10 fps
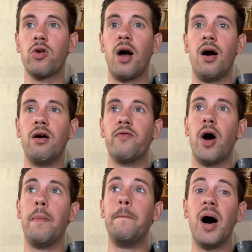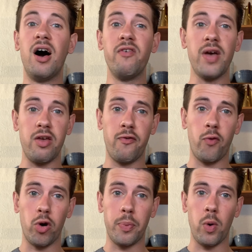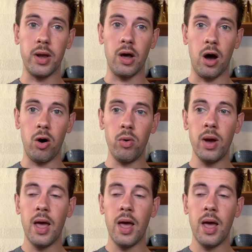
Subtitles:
of above a 4.0